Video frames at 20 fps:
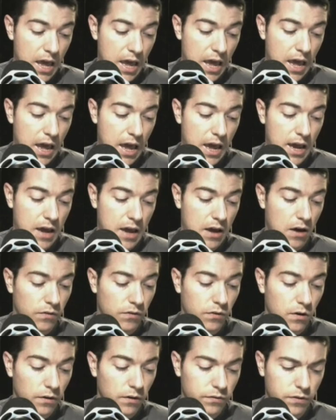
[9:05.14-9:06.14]
of
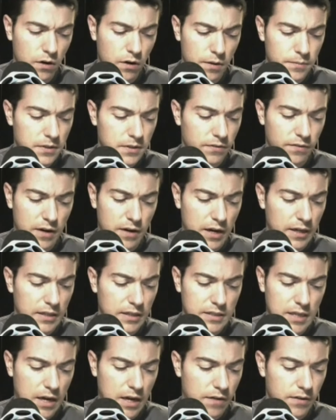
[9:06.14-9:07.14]
all forms of violence
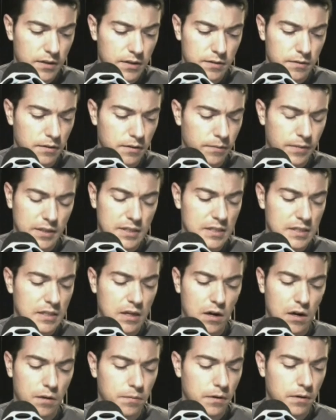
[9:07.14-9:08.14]
covered by the
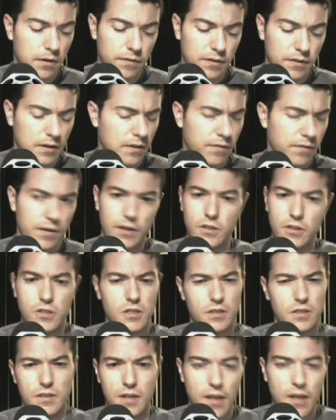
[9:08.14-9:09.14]
scope of the
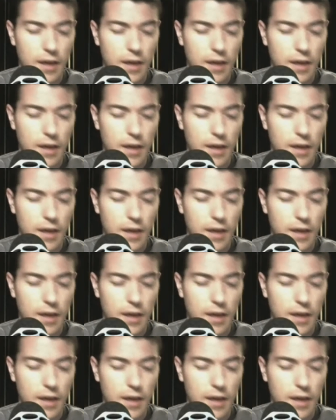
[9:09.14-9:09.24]
convention.